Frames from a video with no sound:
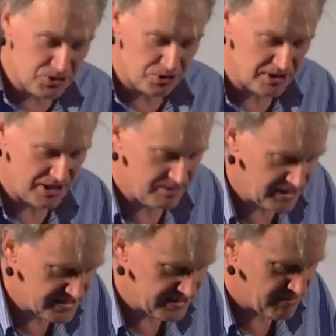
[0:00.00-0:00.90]
2
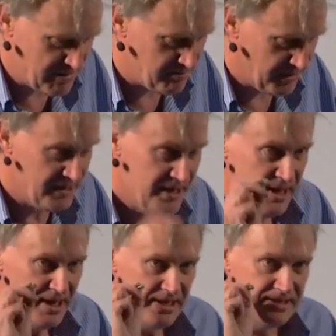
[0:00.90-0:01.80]
diabetes, now remember,
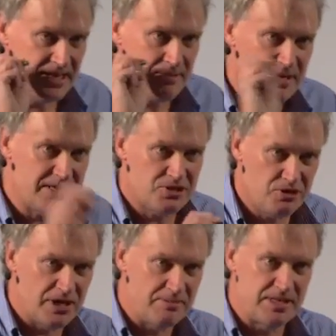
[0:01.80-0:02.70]
diabetes, 2
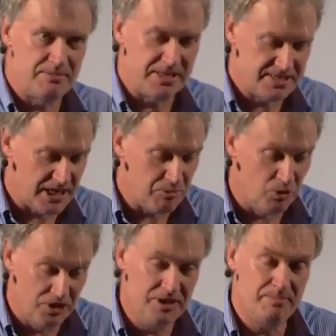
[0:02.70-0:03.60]
types of diabetes. Type
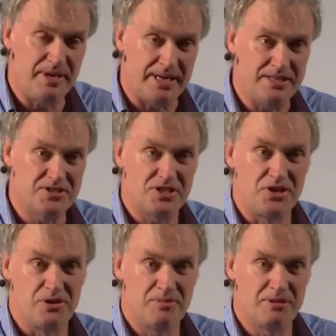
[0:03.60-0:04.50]
1 means
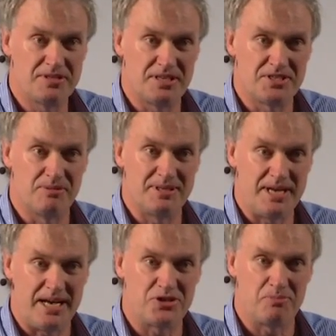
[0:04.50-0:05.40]
your immune system
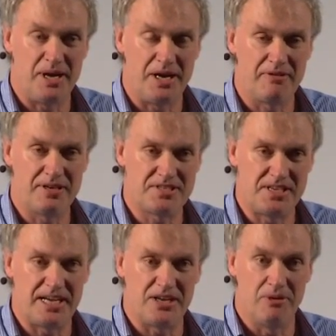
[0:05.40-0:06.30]
attacks your pancreas and
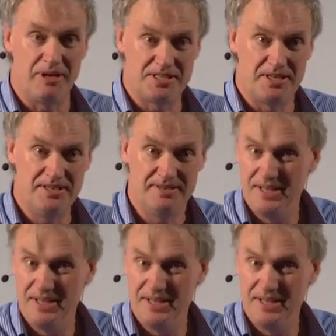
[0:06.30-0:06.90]
you get no insulin.